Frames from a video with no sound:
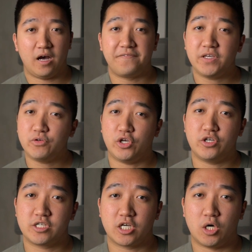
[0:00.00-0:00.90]
A few
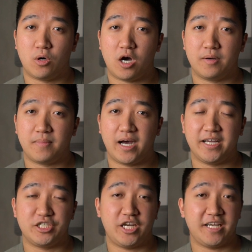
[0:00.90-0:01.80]
years ago on my
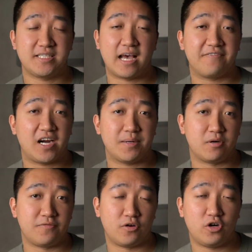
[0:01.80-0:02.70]
Chase Sapphire
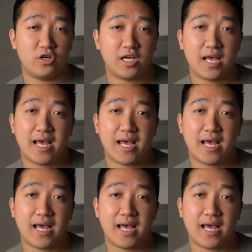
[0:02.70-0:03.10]
Preferred,